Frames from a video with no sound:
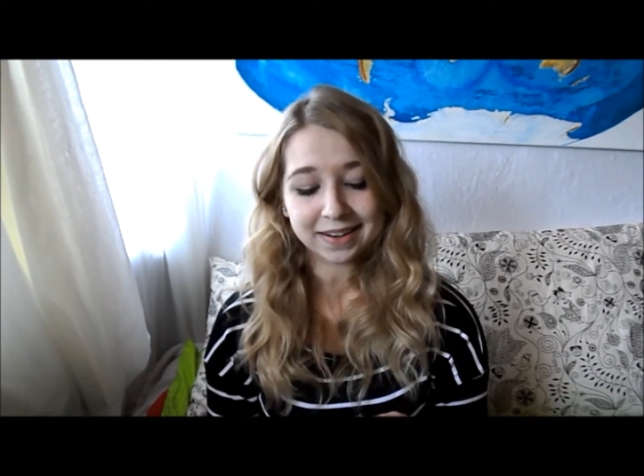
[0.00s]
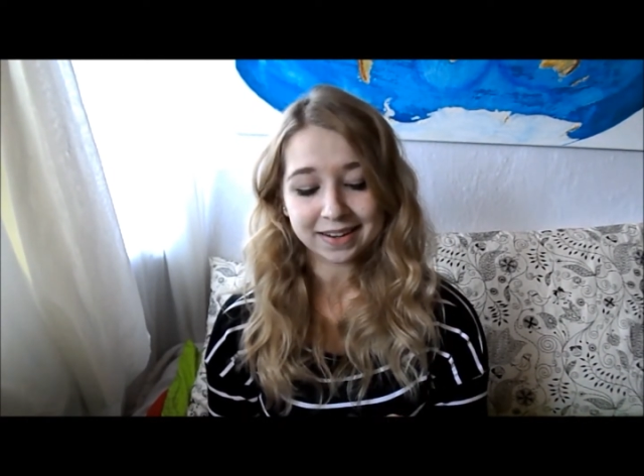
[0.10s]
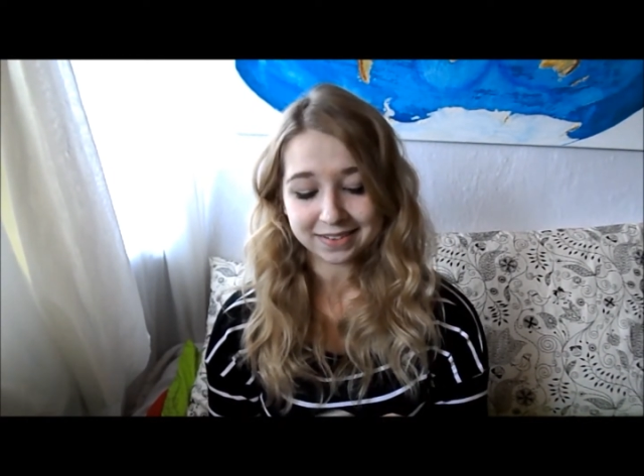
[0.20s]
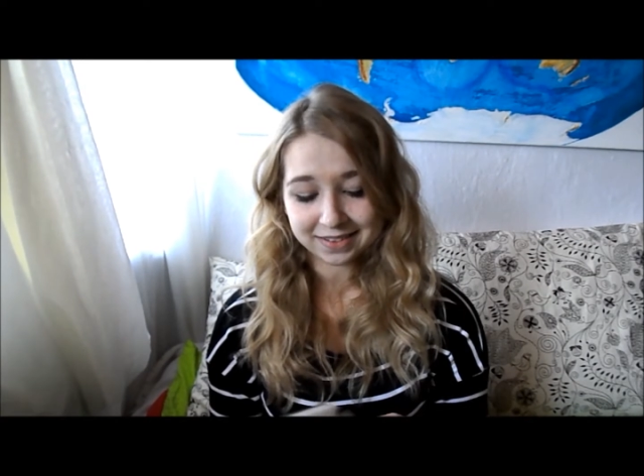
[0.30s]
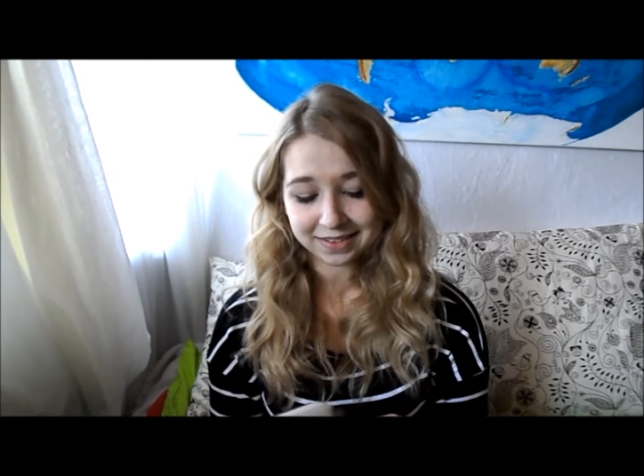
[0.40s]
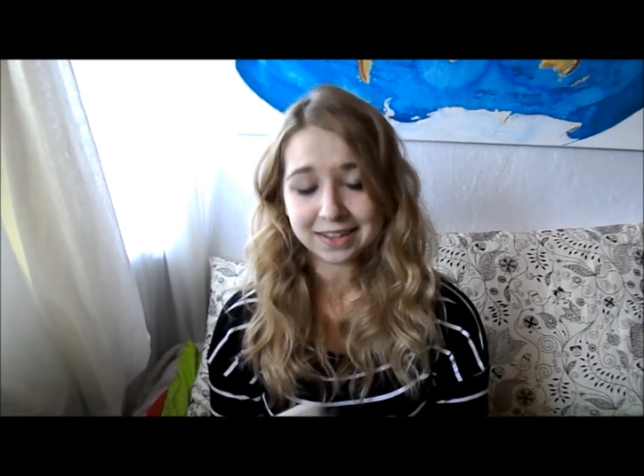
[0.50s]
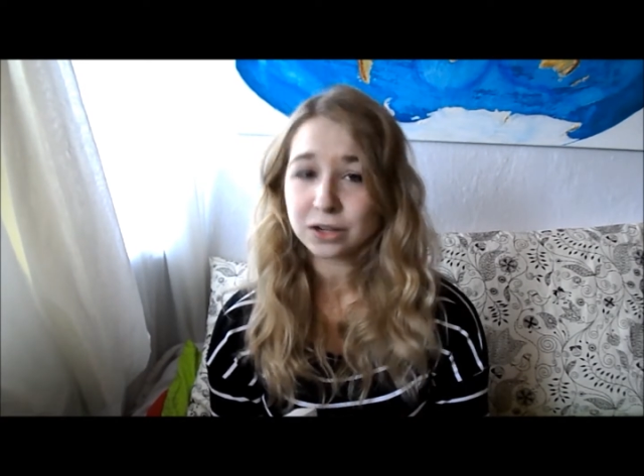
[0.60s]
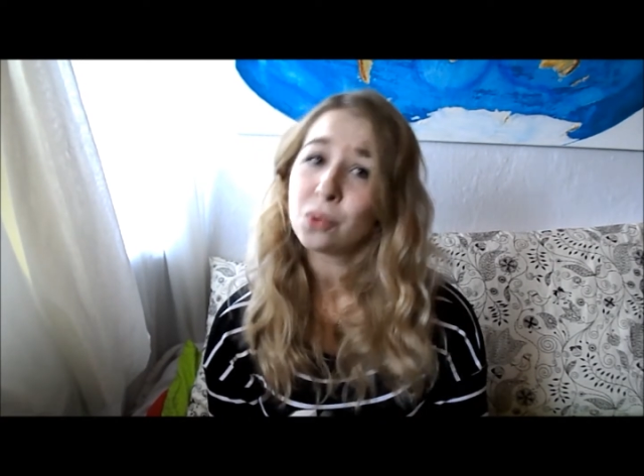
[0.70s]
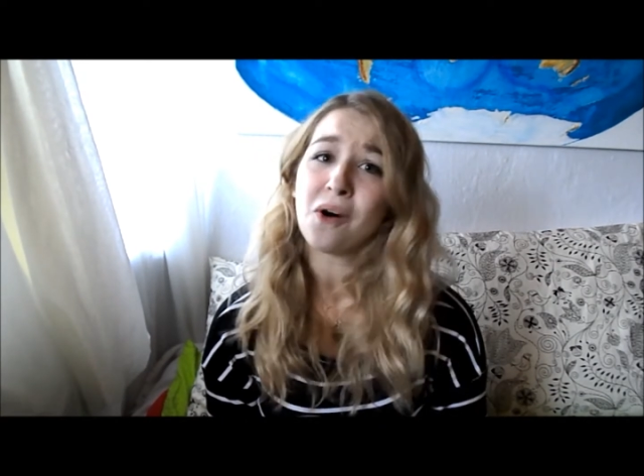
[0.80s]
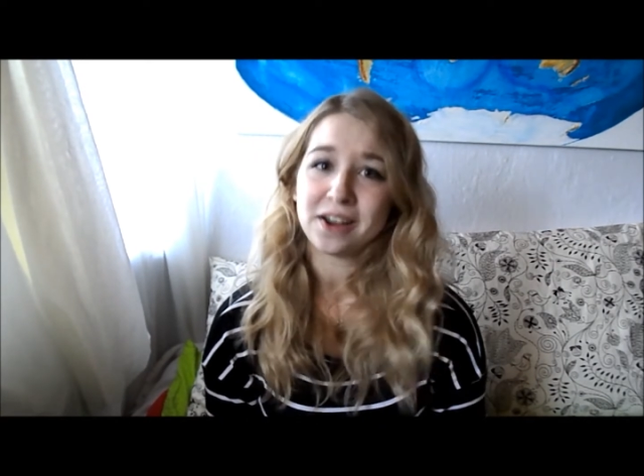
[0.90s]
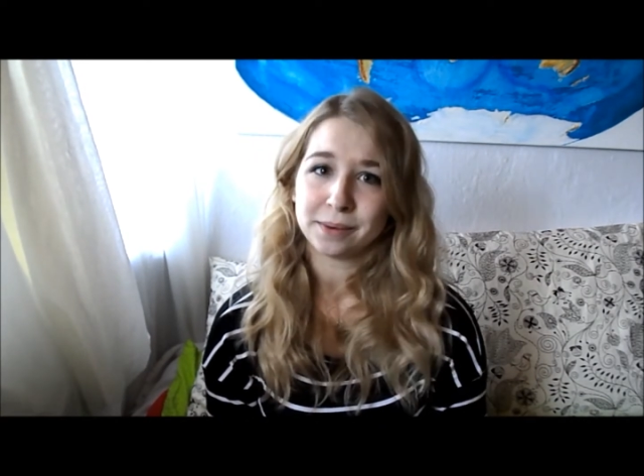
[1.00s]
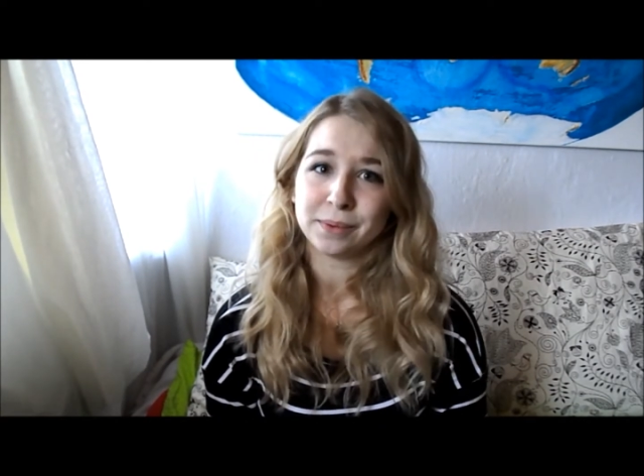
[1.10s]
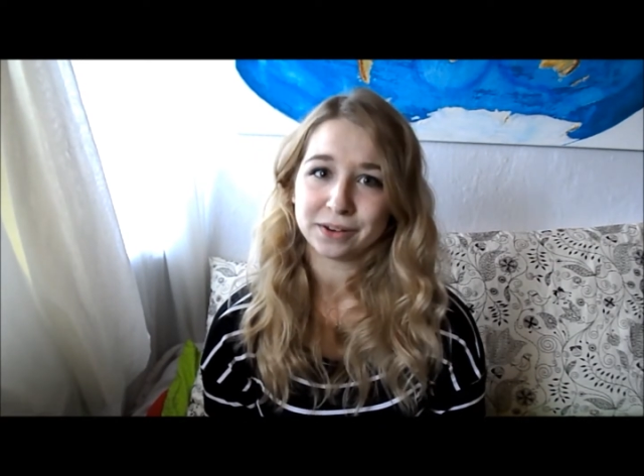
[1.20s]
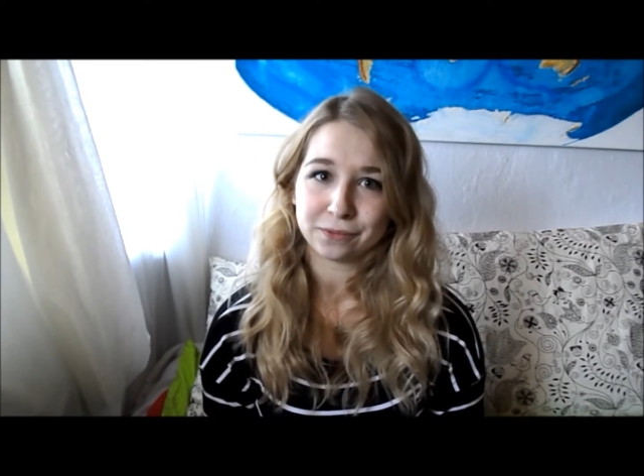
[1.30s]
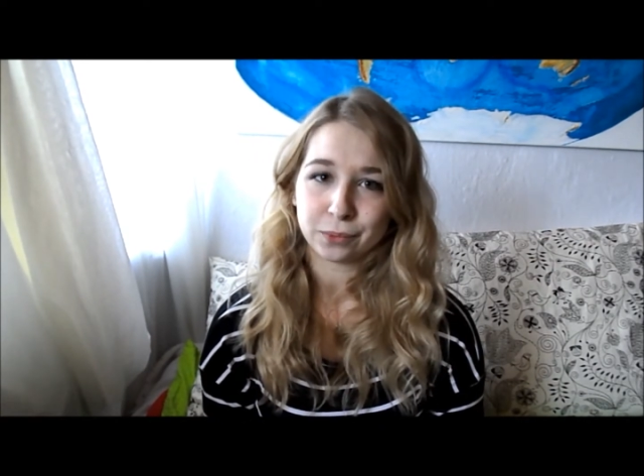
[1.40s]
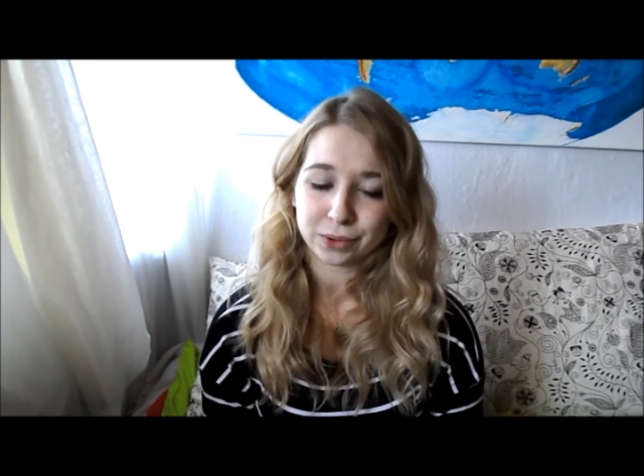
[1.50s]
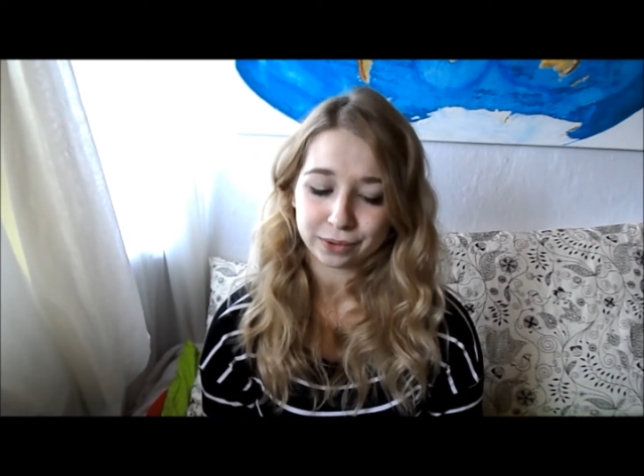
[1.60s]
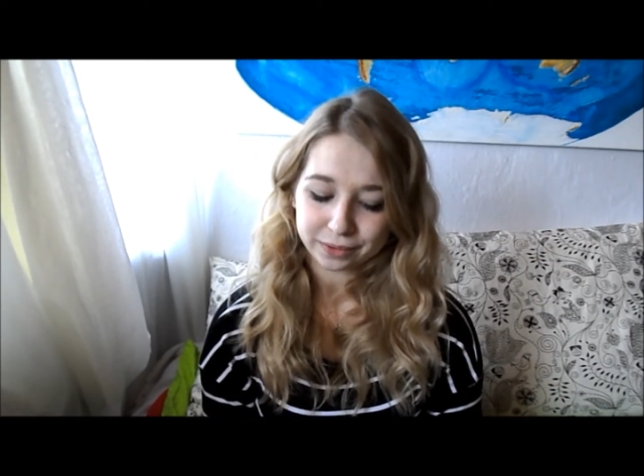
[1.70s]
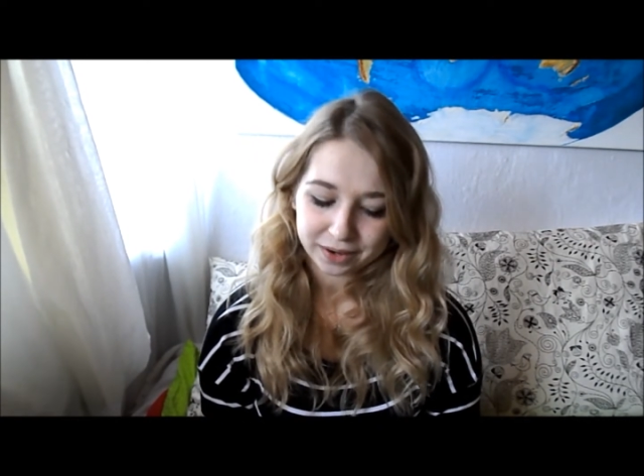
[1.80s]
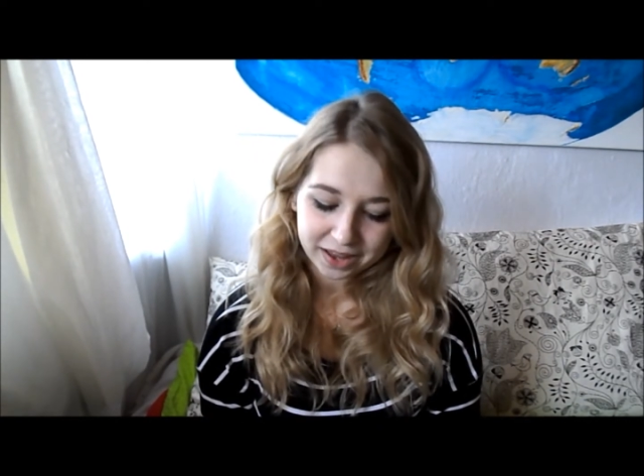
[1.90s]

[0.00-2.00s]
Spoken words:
has seen quite a bit of the world.